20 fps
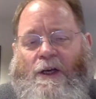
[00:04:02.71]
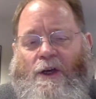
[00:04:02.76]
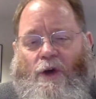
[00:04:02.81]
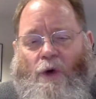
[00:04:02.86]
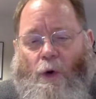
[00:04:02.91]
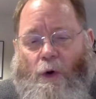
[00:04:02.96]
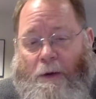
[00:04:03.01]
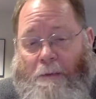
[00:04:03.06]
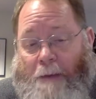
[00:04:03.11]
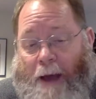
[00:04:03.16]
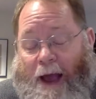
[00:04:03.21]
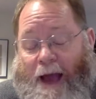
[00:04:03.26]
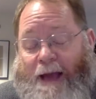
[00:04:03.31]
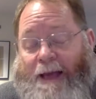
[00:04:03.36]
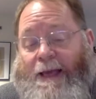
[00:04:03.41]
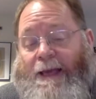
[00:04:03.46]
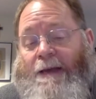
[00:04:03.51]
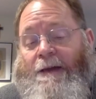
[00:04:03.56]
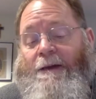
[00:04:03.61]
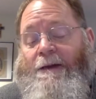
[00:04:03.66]
going
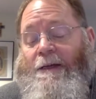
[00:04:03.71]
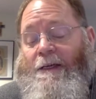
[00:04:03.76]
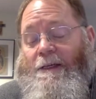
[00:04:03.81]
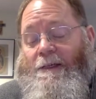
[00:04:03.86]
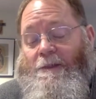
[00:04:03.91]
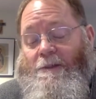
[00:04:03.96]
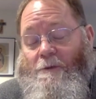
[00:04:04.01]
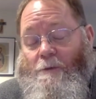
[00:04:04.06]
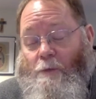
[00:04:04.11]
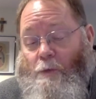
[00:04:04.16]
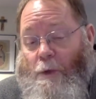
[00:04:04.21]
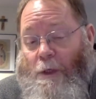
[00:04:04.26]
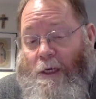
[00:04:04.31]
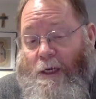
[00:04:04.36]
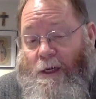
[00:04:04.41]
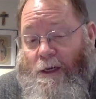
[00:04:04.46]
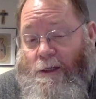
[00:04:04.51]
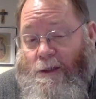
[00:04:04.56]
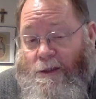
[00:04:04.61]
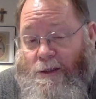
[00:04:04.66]
back and
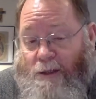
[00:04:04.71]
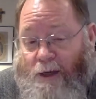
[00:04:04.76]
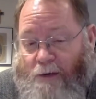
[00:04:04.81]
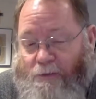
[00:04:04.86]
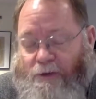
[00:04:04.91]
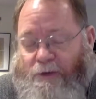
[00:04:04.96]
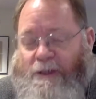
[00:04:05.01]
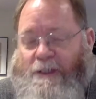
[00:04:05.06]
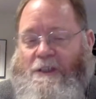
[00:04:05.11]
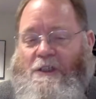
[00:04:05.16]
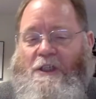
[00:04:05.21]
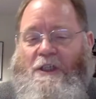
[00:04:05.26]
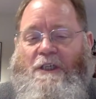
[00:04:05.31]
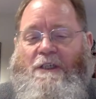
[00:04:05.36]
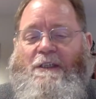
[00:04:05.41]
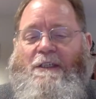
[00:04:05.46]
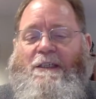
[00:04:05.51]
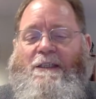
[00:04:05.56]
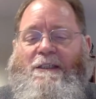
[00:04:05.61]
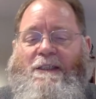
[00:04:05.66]
rediscovering
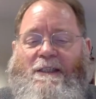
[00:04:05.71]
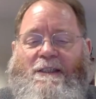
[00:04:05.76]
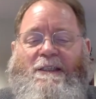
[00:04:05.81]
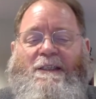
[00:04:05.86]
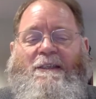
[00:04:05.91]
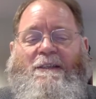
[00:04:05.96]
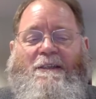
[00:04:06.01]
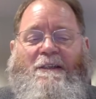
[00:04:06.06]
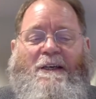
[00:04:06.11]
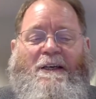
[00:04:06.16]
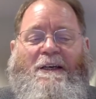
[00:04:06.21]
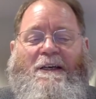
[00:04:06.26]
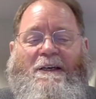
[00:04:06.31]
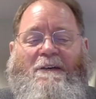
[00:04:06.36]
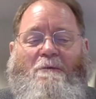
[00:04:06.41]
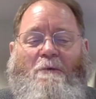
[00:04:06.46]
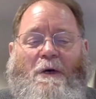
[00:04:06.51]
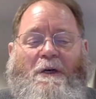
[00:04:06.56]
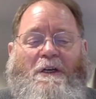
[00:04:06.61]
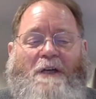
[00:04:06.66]
Jesus isn't a
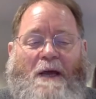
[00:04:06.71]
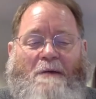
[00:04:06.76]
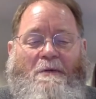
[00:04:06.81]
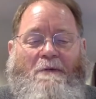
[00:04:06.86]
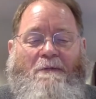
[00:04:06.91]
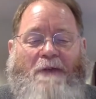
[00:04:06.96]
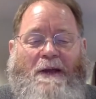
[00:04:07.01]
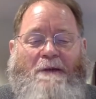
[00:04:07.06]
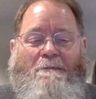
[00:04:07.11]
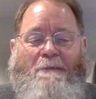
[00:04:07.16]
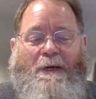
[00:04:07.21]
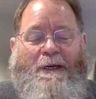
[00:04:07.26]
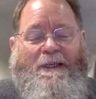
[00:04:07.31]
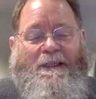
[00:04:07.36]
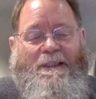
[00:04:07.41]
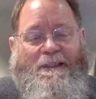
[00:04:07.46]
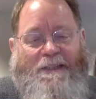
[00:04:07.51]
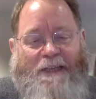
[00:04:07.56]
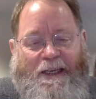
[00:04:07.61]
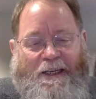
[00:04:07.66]
one-time event, but it
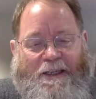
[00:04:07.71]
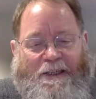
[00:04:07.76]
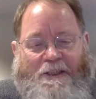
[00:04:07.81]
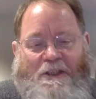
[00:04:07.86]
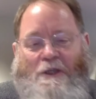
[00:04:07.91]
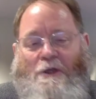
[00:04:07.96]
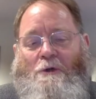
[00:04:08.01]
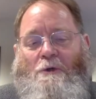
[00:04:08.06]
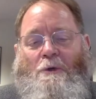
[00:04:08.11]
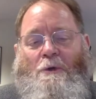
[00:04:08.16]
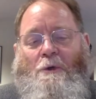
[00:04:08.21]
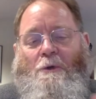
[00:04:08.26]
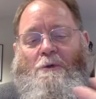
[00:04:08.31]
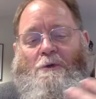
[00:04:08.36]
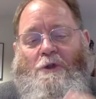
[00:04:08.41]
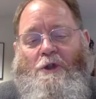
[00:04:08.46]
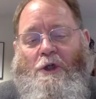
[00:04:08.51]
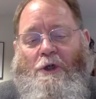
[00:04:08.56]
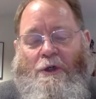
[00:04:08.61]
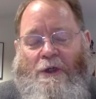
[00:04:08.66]
is a continual
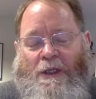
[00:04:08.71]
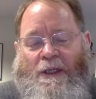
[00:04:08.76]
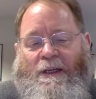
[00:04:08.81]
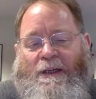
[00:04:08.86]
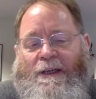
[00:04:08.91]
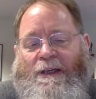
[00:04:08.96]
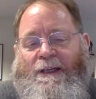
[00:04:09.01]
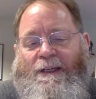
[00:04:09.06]
journey.